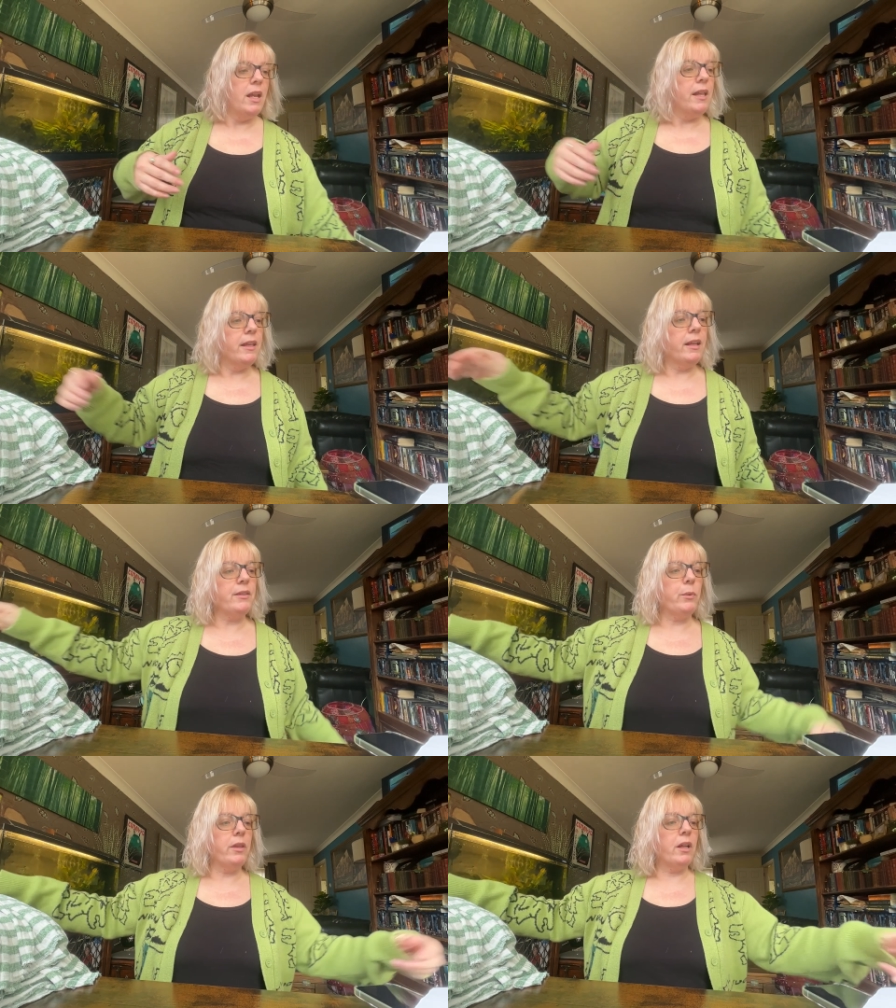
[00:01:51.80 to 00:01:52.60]
The
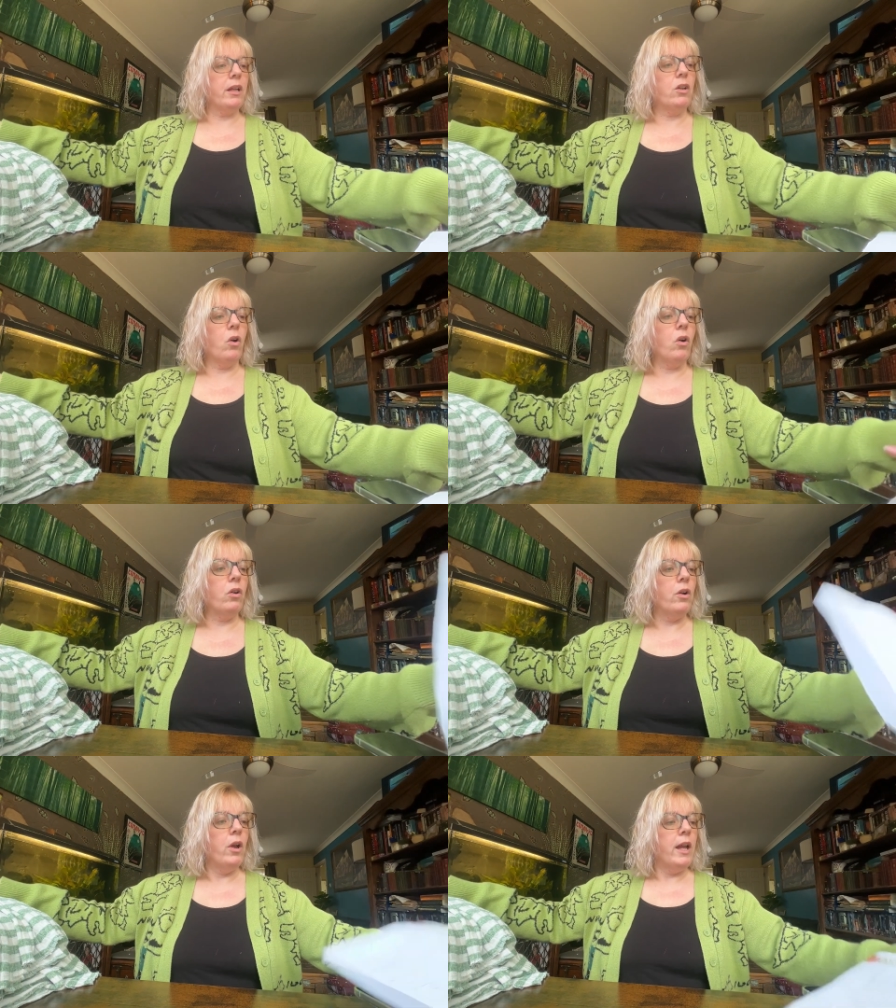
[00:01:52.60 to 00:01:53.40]
next one that I
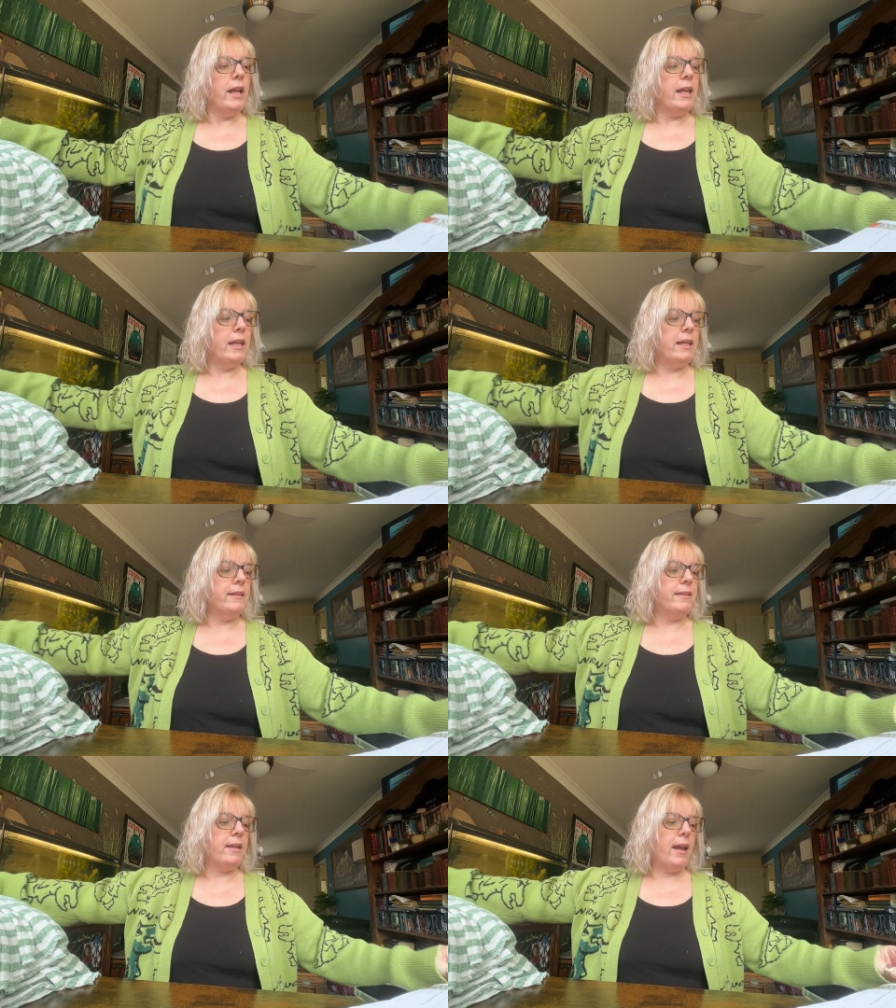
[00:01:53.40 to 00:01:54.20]
got
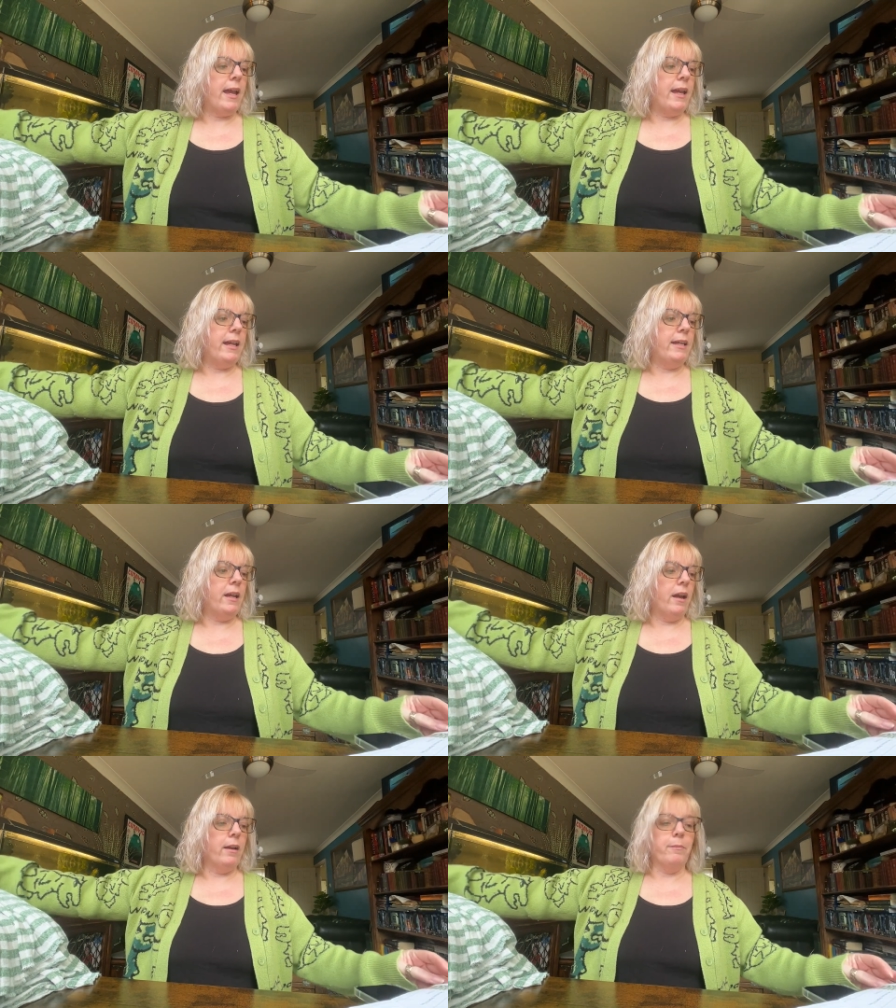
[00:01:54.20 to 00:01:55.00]
is
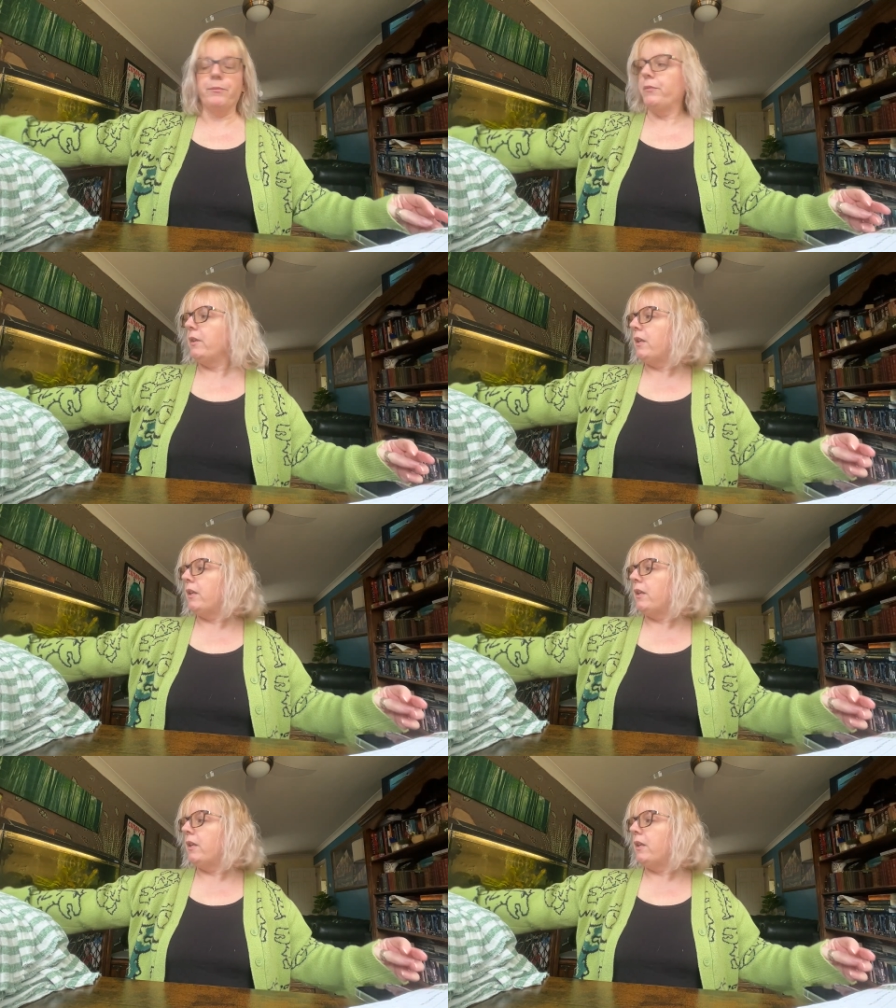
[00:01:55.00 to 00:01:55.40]
a